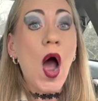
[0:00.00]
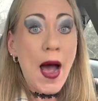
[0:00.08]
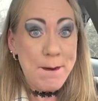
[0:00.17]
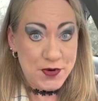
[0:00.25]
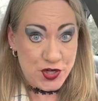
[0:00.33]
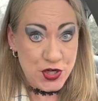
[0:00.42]

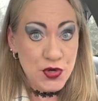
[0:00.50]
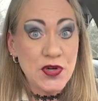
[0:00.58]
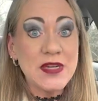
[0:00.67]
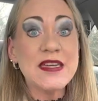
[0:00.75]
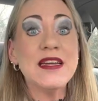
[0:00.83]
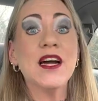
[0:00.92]

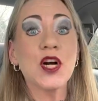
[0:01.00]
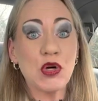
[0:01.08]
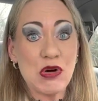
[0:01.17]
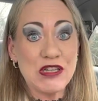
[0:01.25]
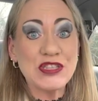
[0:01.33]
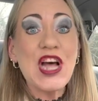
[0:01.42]
opportunity
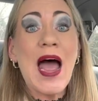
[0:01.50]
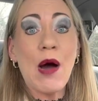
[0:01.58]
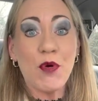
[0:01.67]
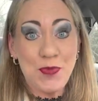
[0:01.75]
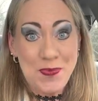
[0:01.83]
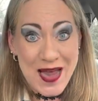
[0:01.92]
across
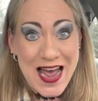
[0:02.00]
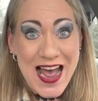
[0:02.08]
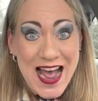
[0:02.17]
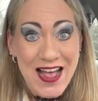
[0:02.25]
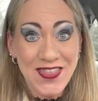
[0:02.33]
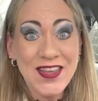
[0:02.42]
our
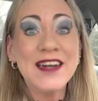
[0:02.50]
path.